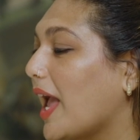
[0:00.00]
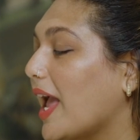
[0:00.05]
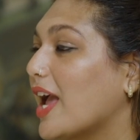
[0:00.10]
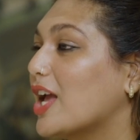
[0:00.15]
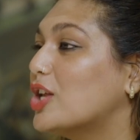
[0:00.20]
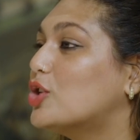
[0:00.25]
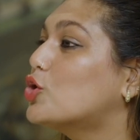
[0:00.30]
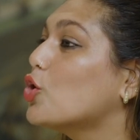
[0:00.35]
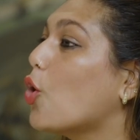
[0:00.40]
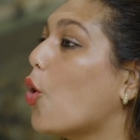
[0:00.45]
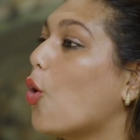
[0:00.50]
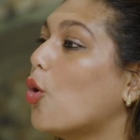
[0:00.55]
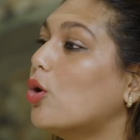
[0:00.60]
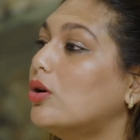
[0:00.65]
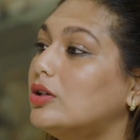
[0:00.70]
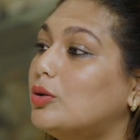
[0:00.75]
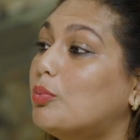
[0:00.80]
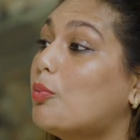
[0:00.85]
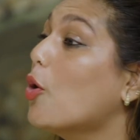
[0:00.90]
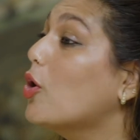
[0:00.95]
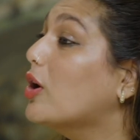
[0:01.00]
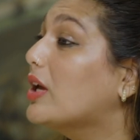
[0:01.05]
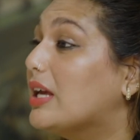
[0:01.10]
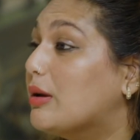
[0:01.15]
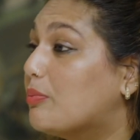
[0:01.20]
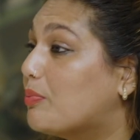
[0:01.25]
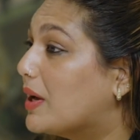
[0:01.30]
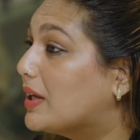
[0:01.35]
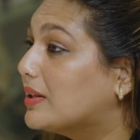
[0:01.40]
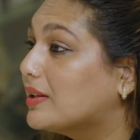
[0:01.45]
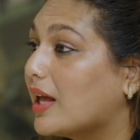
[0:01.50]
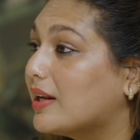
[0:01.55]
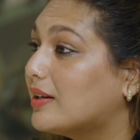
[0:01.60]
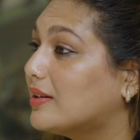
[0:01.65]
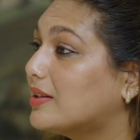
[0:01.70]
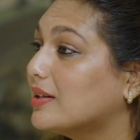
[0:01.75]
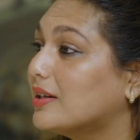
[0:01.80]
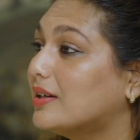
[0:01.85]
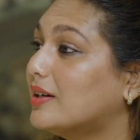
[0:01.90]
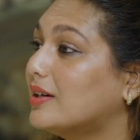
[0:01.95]
age-old bookkeeping
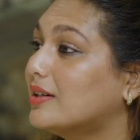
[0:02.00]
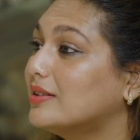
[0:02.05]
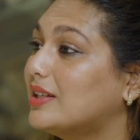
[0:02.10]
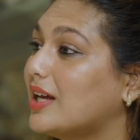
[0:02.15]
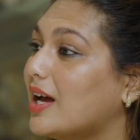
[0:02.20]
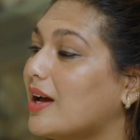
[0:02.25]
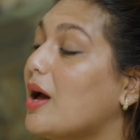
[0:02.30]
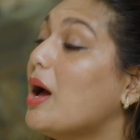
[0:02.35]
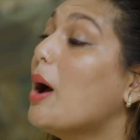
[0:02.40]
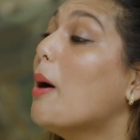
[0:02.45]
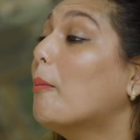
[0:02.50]
that they're.